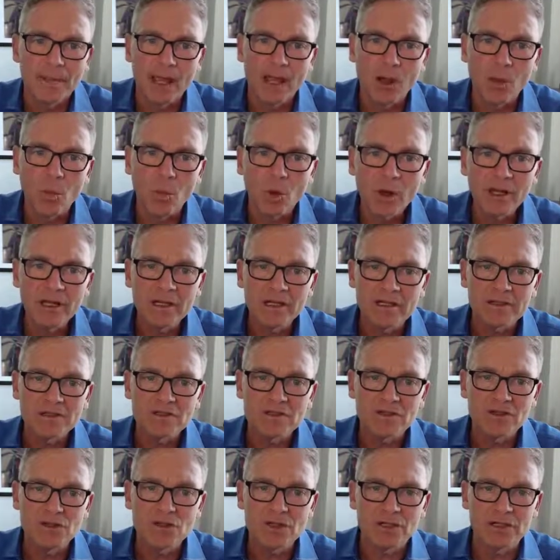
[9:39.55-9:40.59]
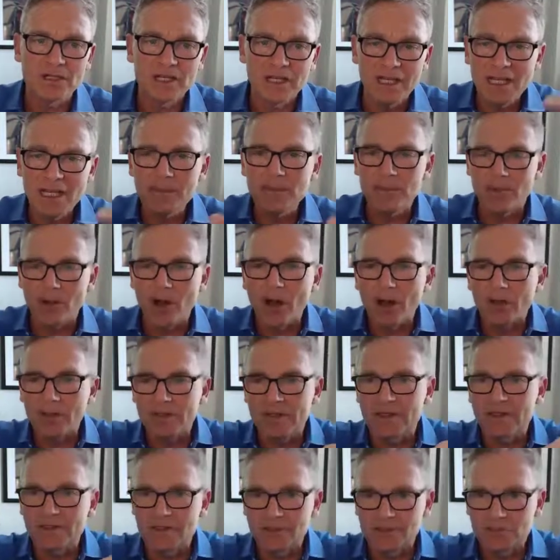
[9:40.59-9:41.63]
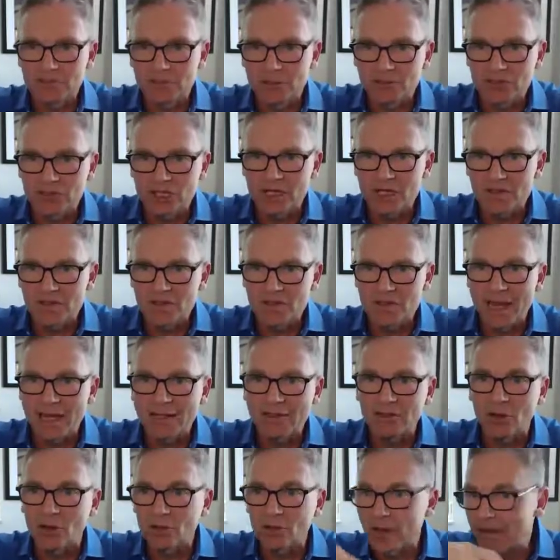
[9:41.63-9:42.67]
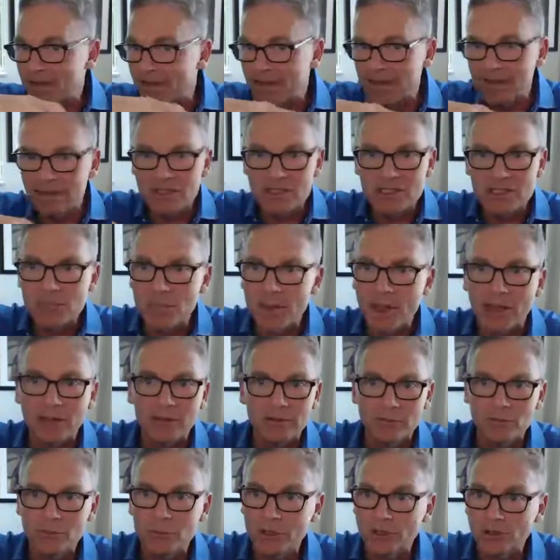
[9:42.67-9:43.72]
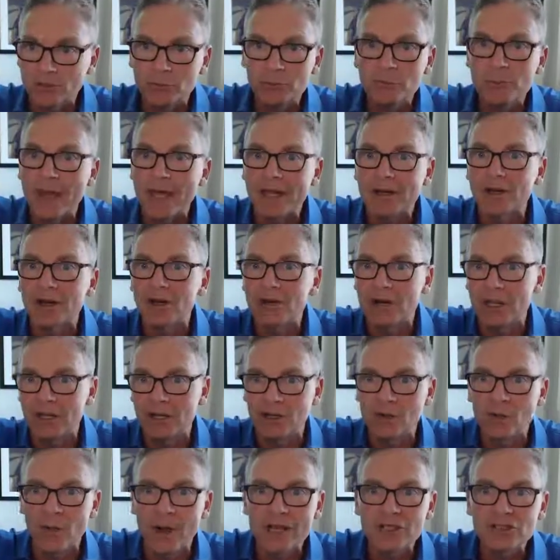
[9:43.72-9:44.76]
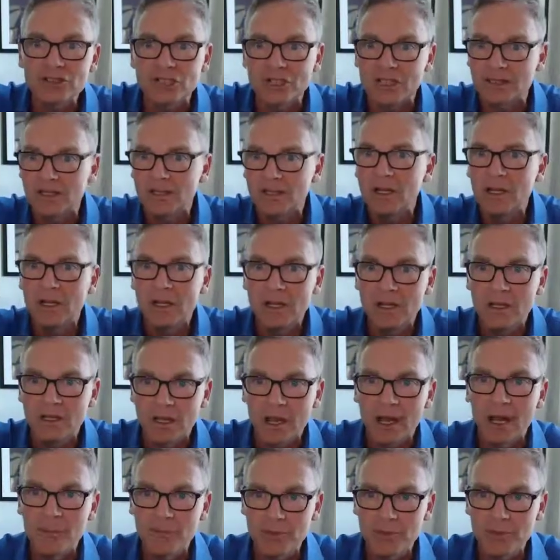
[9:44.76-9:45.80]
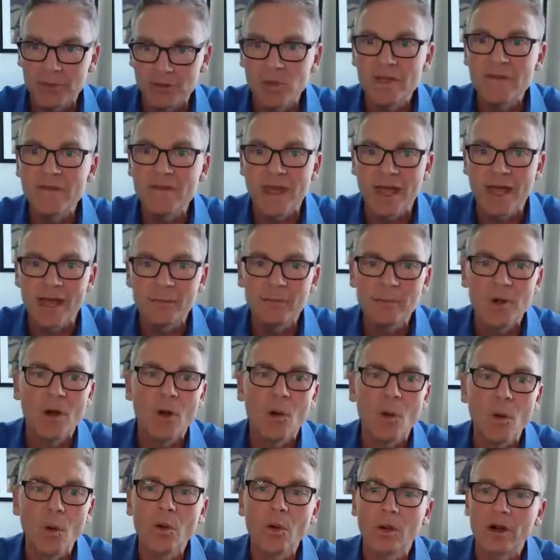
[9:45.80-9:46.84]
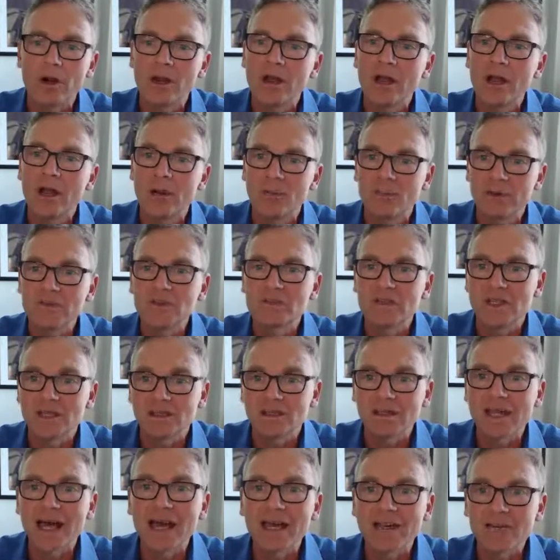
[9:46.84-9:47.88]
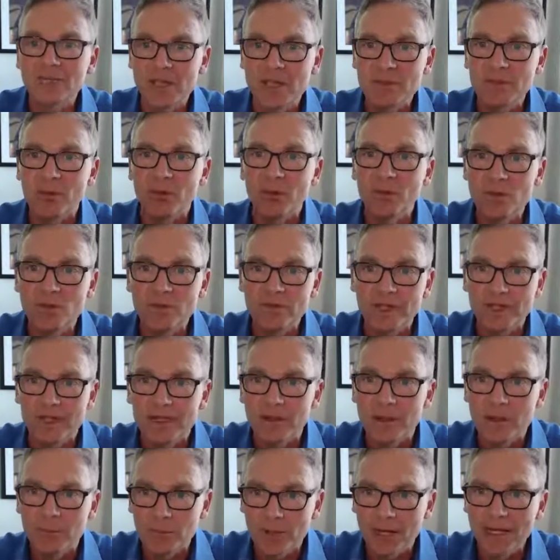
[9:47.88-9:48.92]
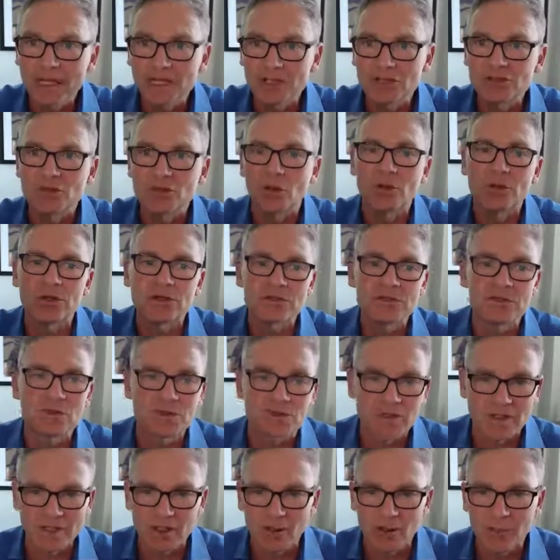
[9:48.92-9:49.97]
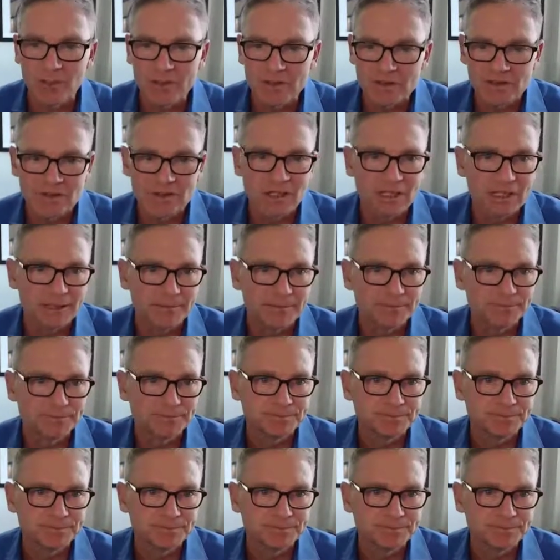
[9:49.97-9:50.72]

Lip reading: One is you could keep all these machines standalone and then just build better integration between them, or we've seen a lot of people moving many controllers to a single PC.